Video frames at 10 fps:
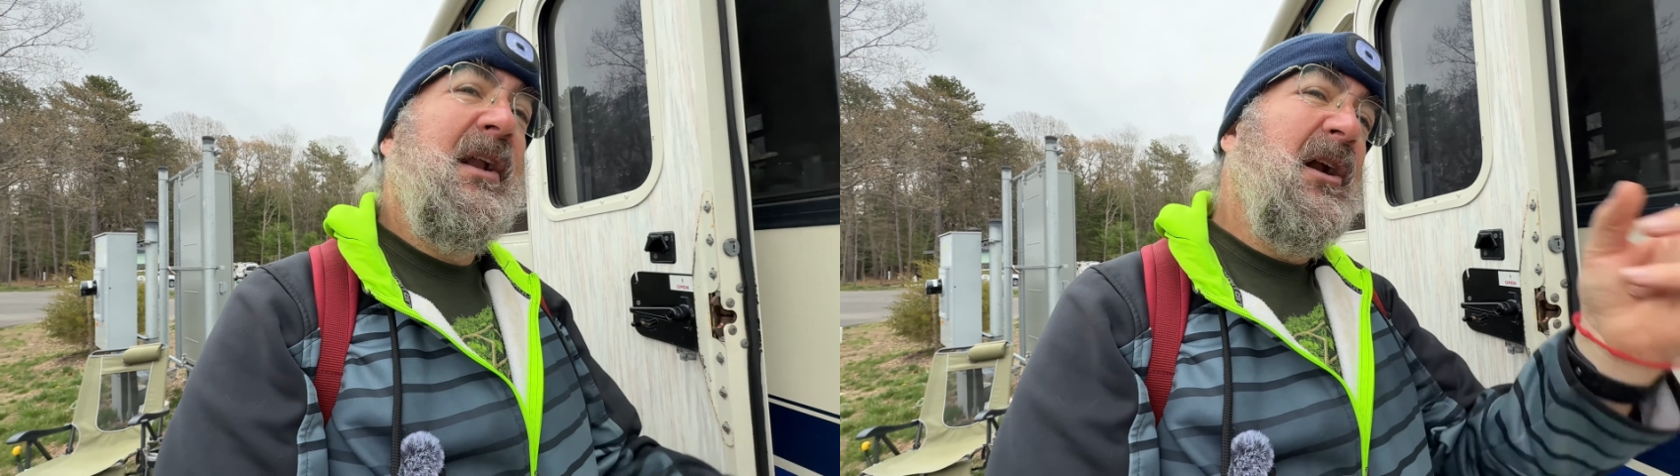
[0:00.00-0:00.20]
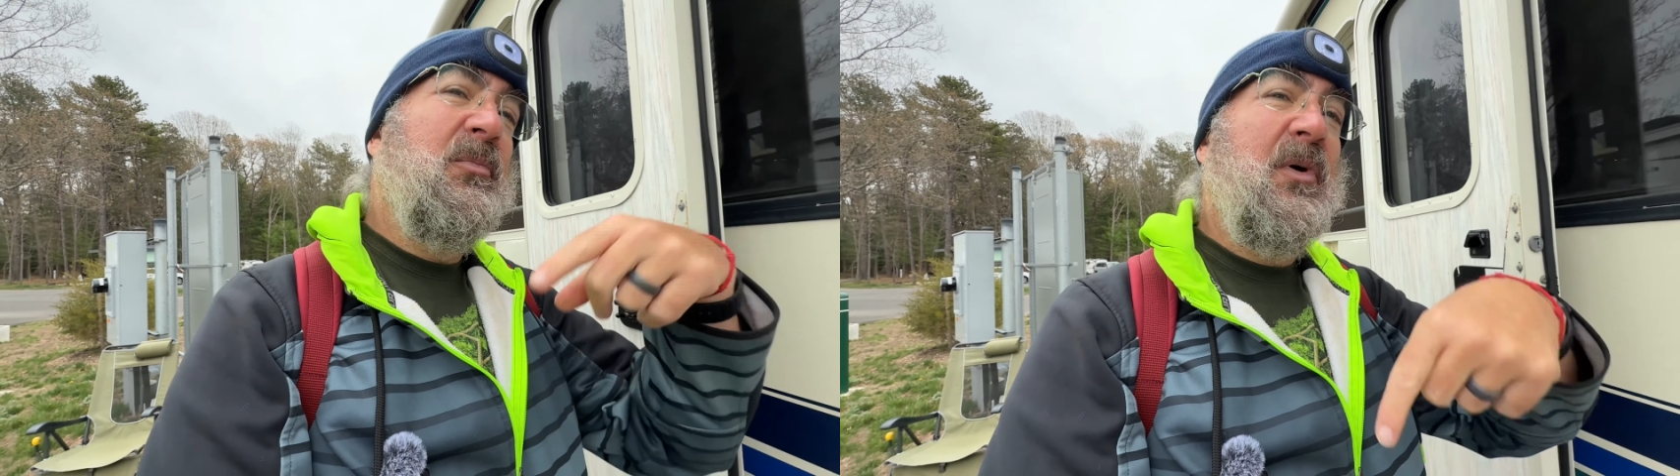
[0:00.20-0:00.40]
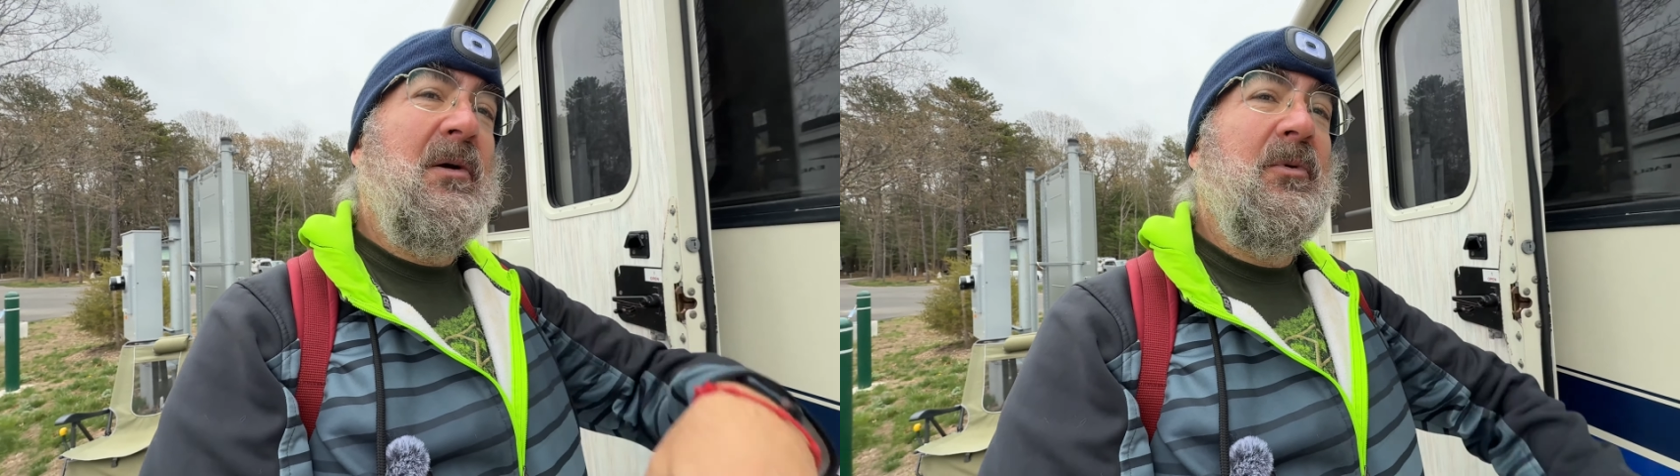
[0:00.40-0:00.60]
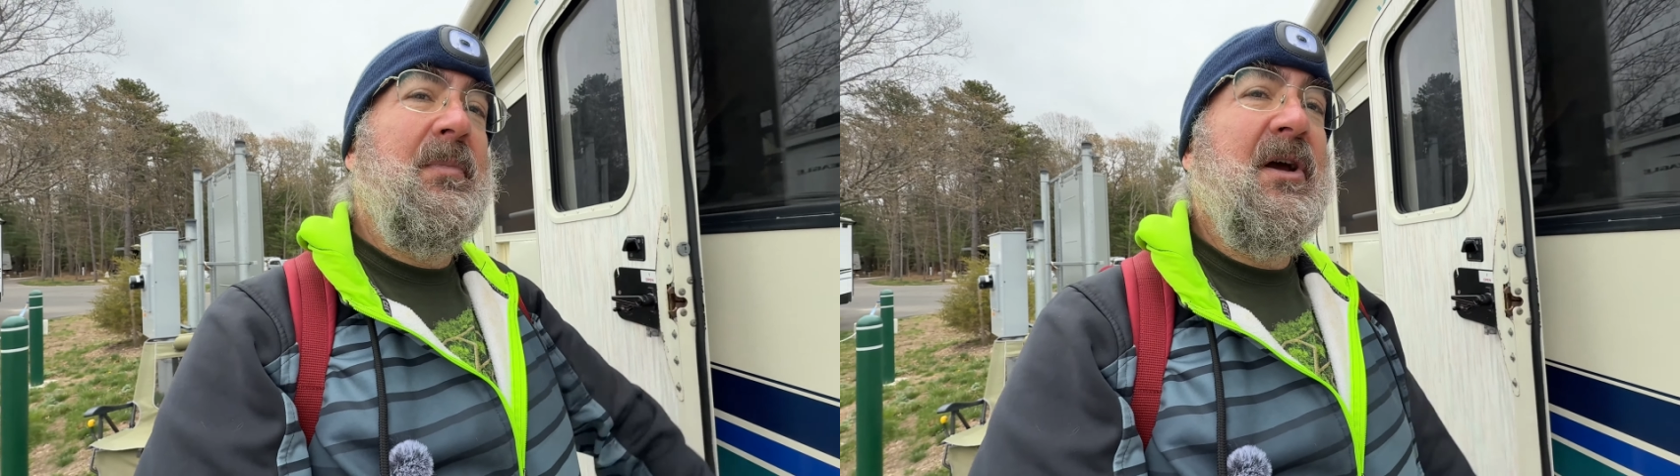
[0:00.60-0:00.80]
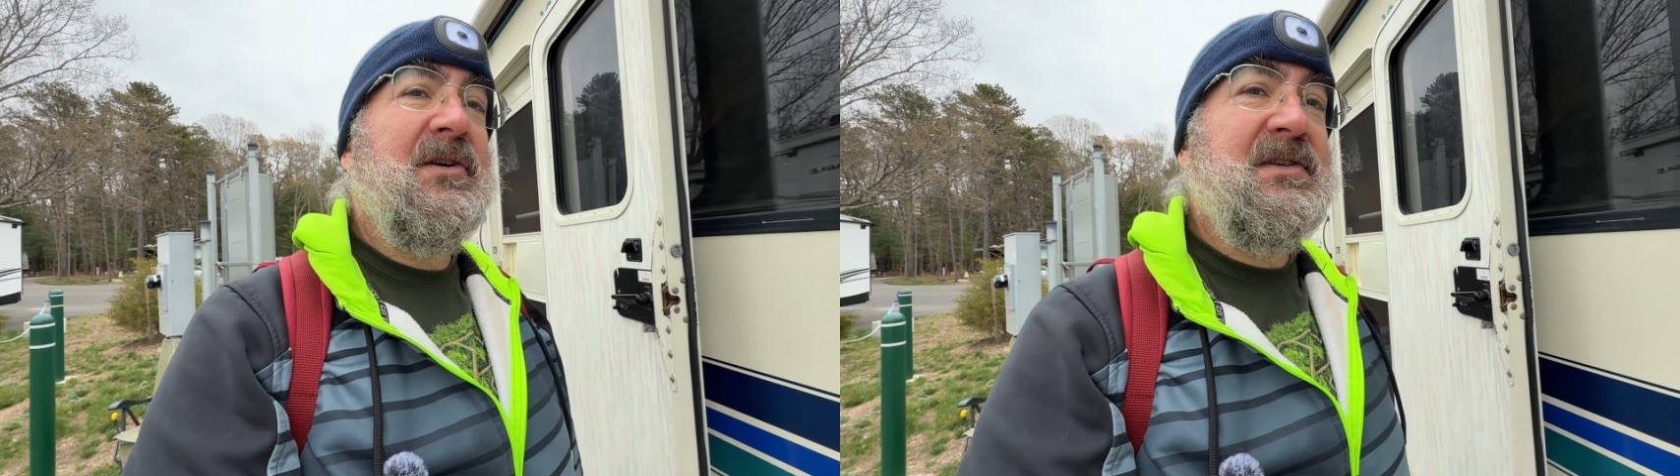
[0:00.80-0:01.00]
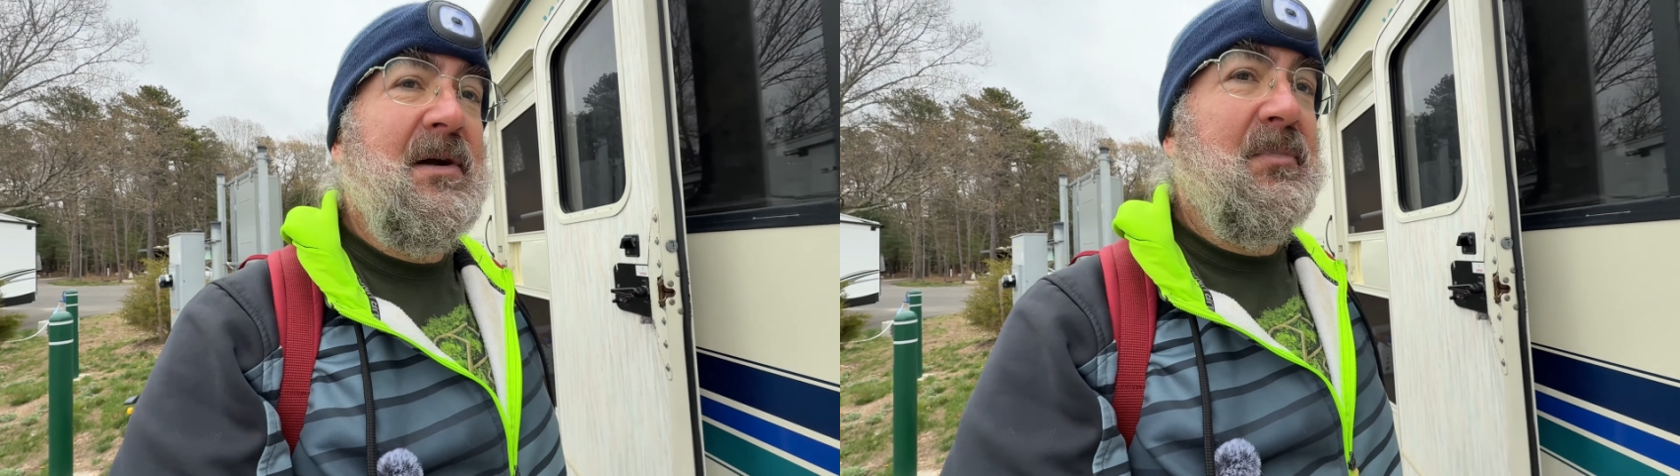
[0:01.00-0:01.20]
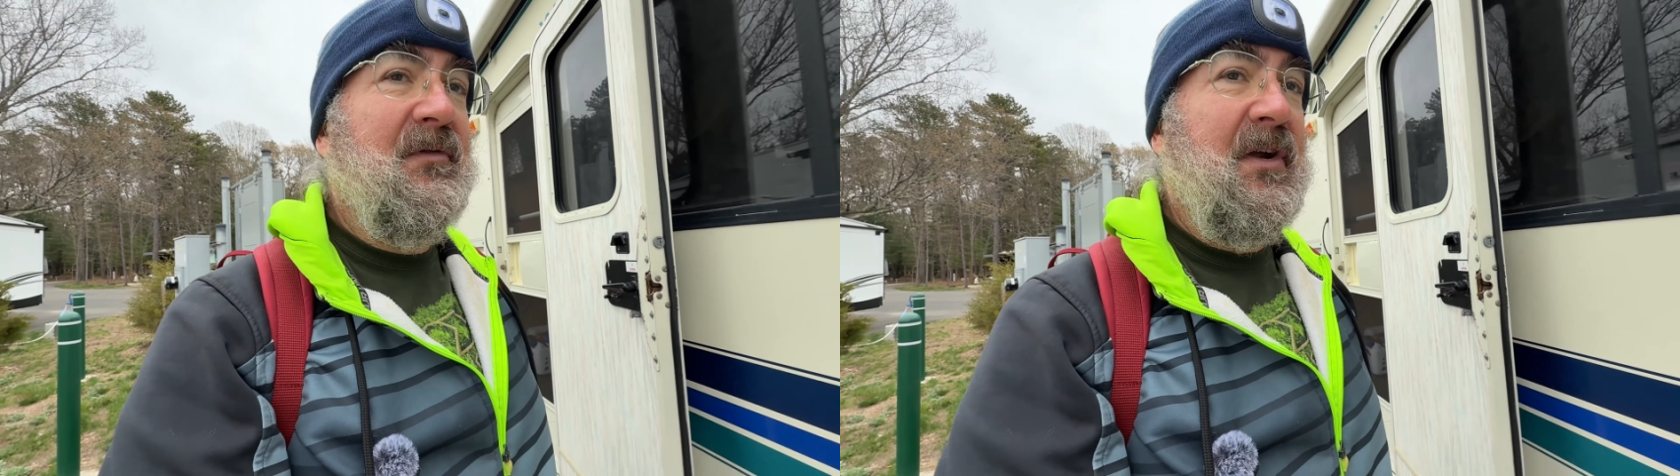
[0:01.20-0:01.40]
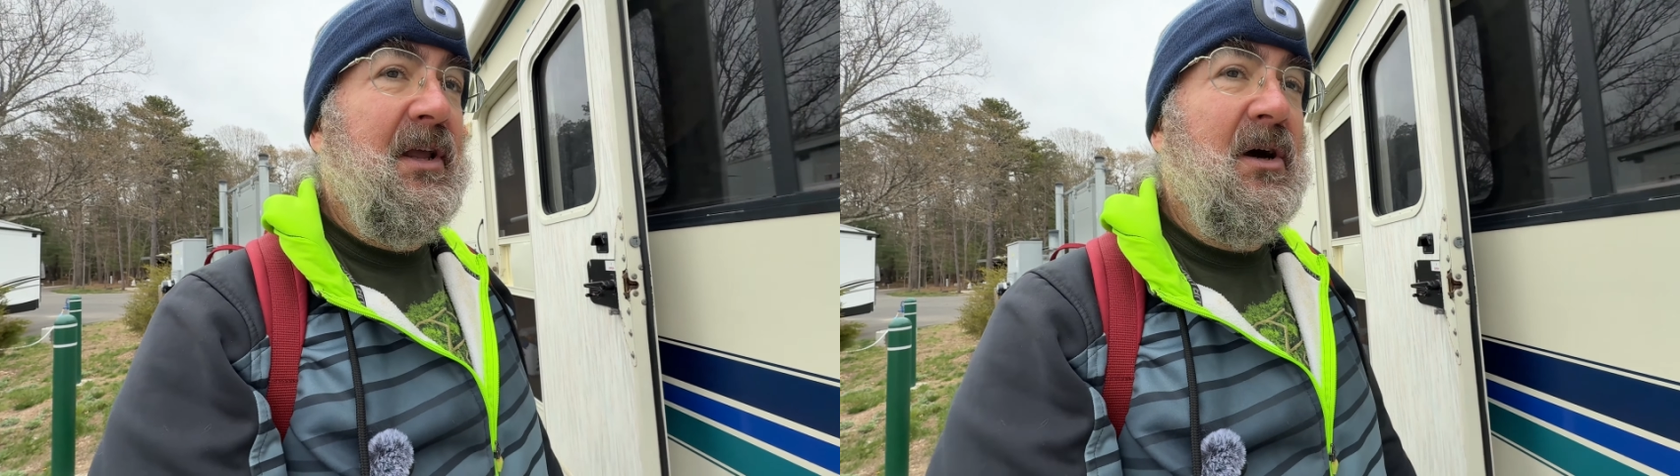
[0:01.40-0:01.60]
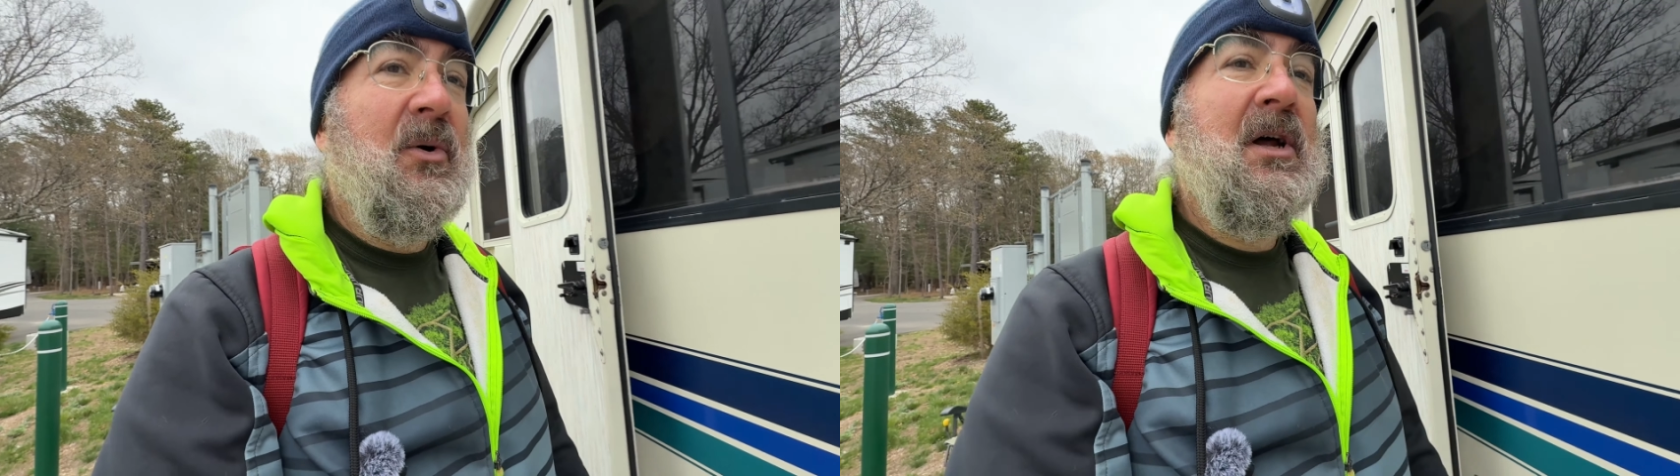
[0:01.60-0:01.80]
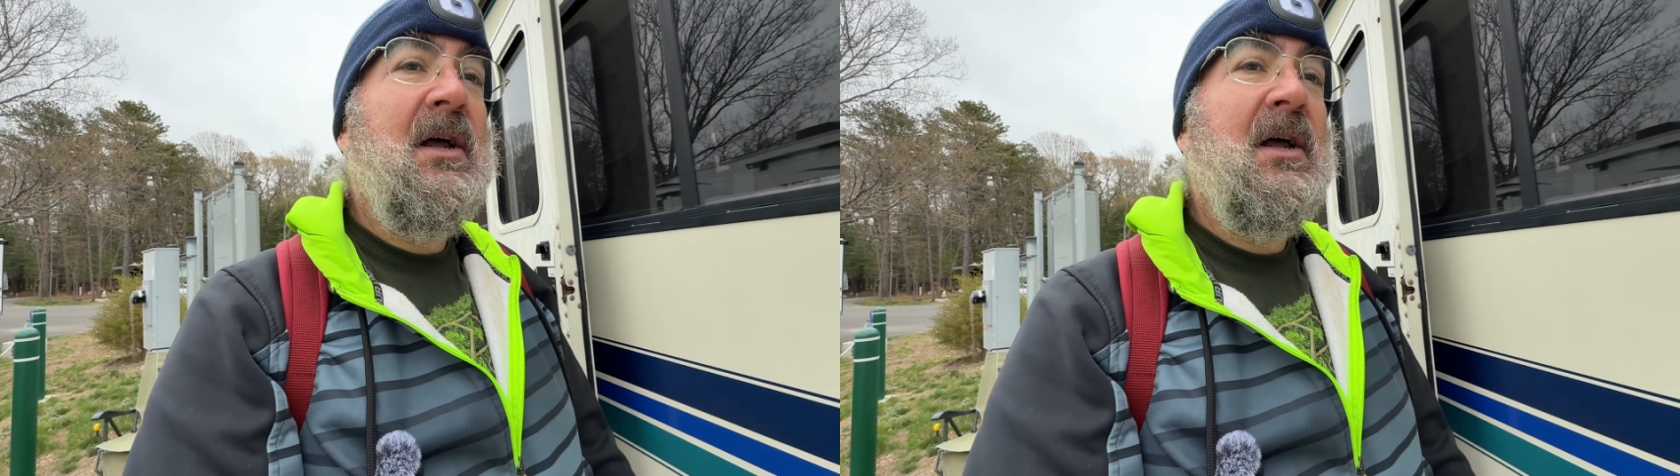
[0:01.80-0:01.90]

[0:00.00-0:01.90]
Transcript: That'll probably be on a separate video,